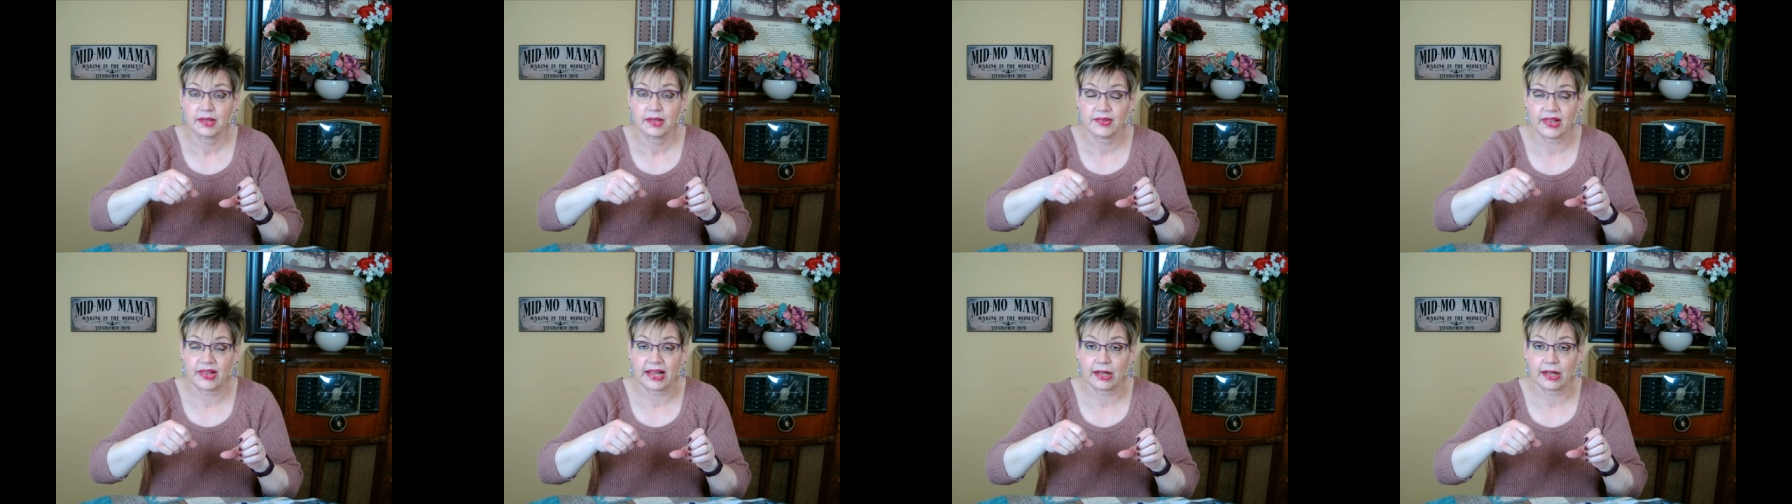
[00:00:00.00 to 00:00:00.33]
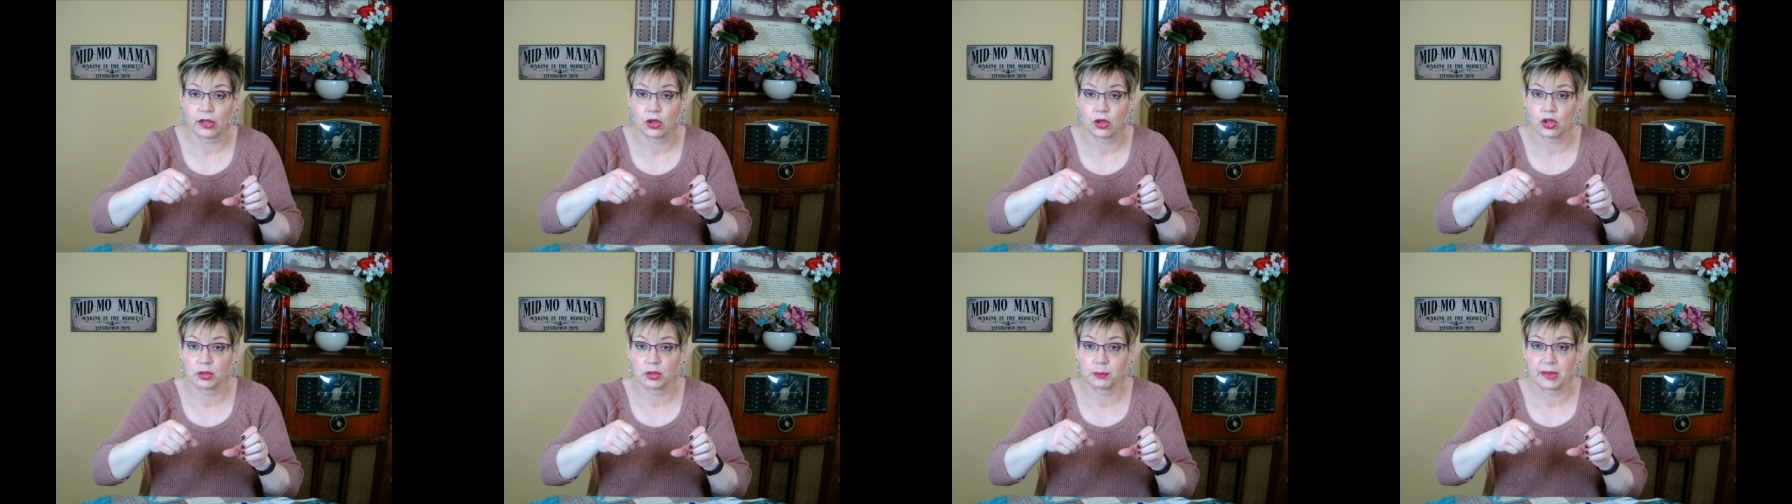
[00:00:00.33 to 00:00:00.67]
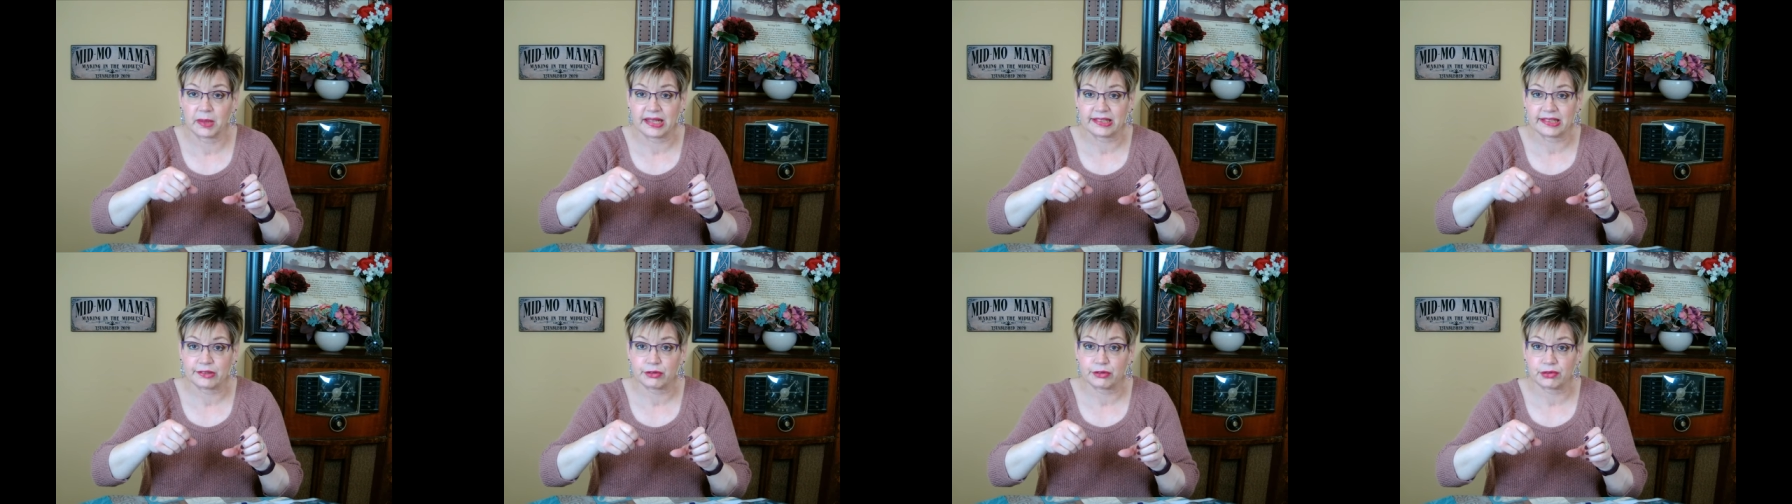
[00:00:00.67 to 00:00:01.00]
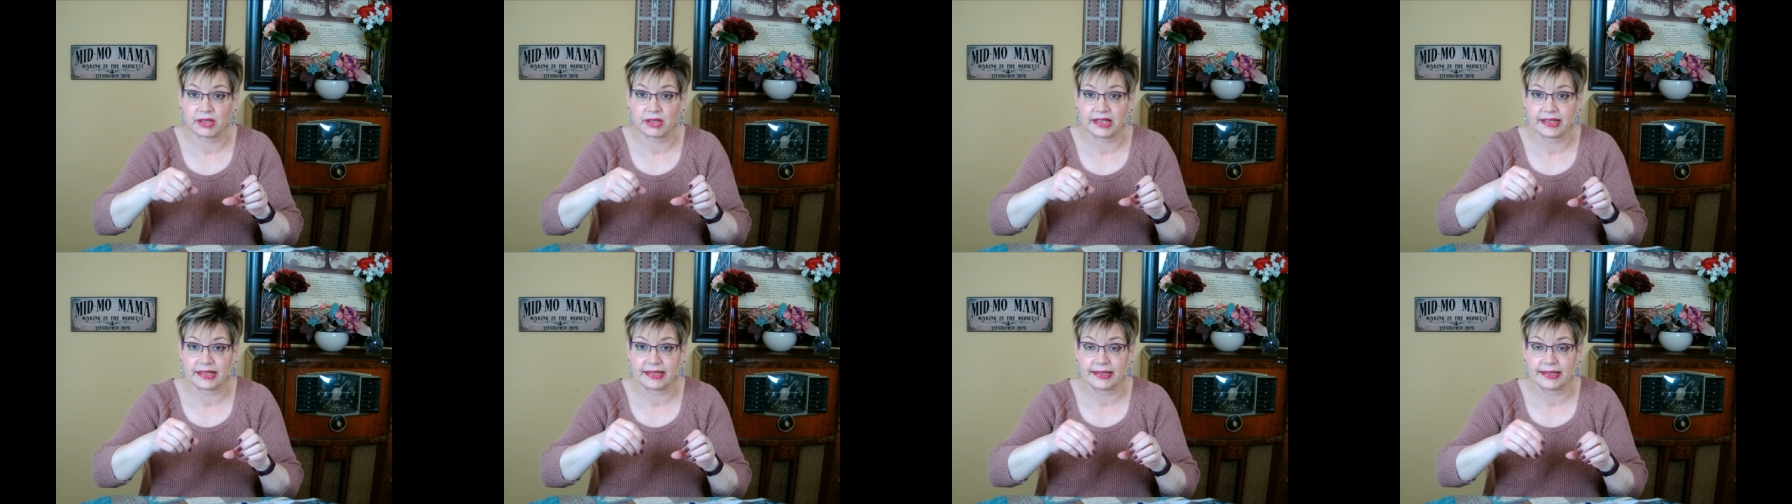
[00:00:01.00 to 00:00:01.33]
that on my
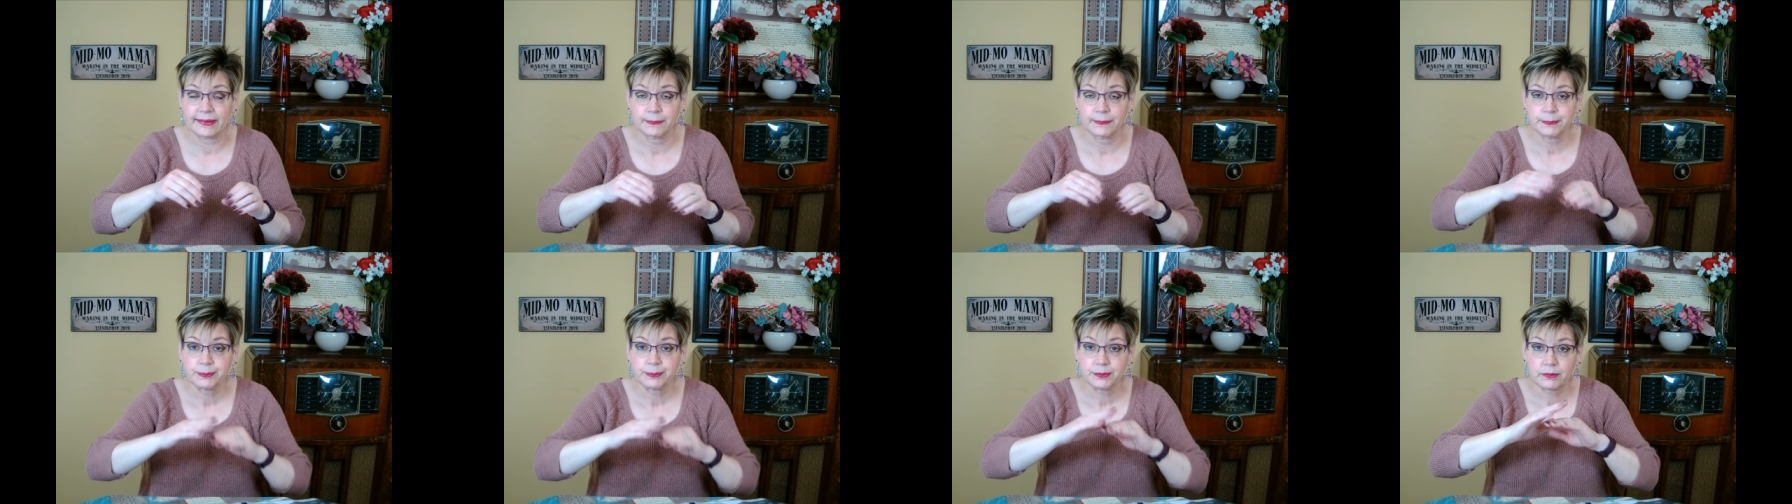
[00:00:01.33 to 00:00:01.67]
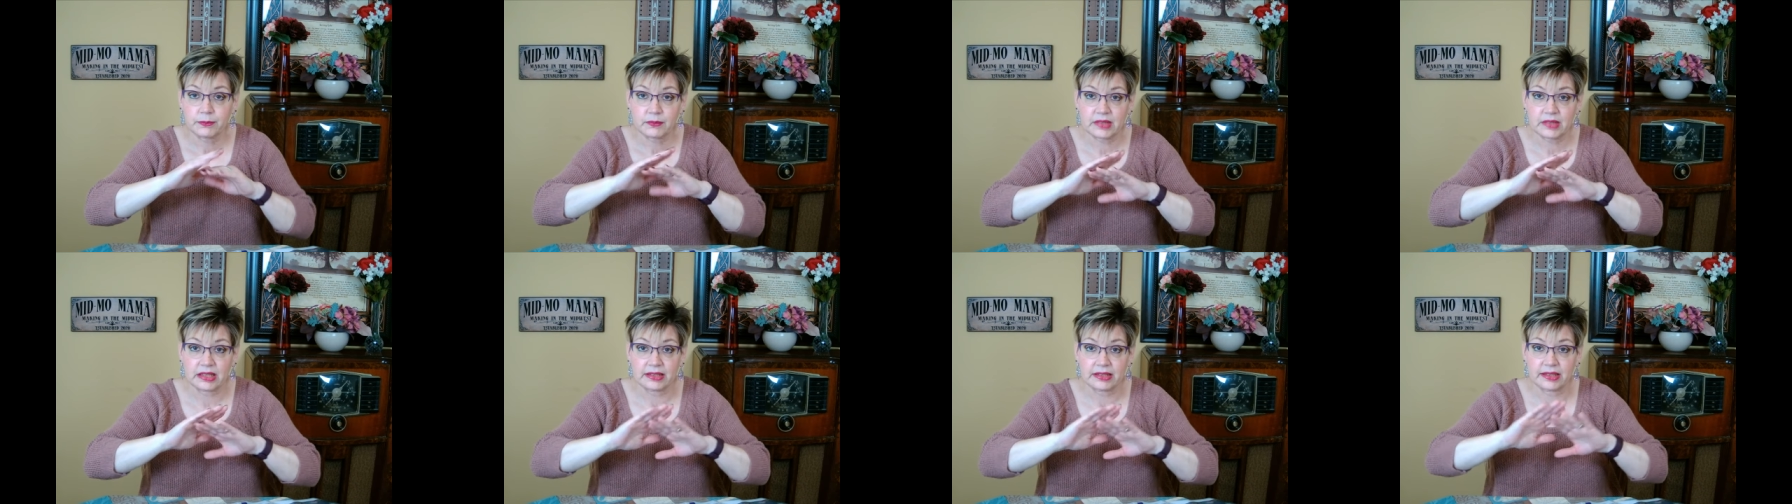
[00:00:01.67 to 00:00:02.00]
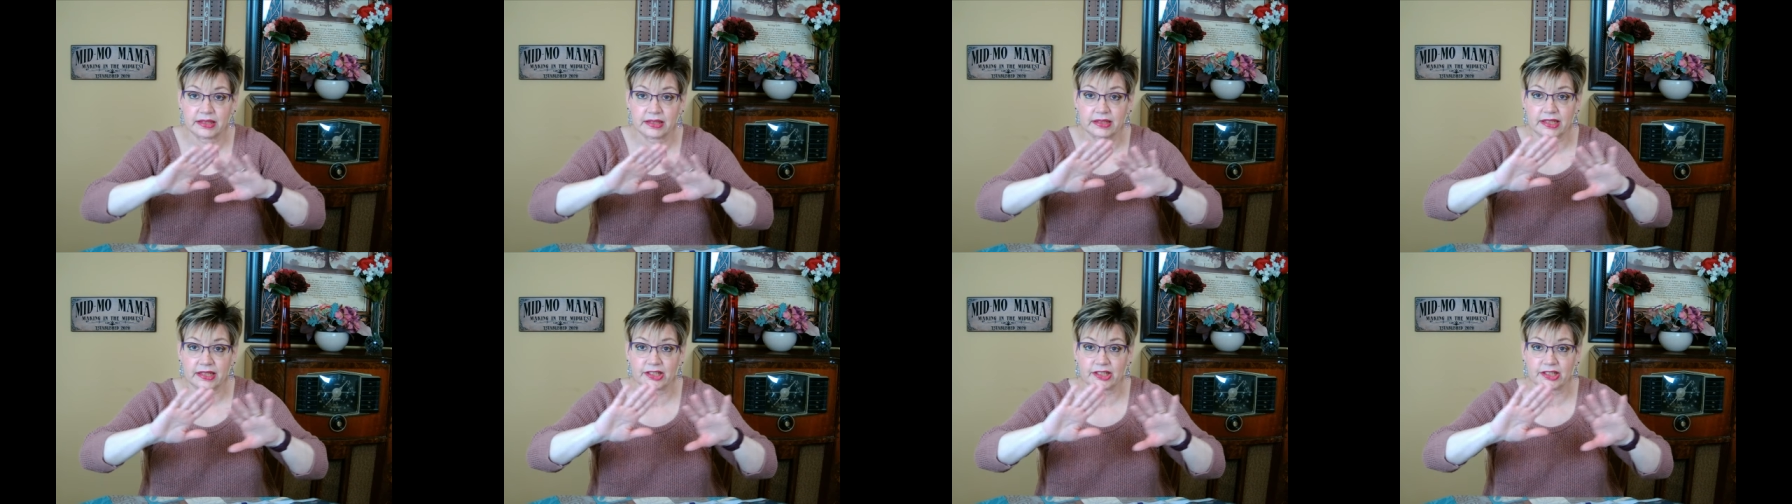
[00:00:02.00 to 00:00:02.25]
tray and then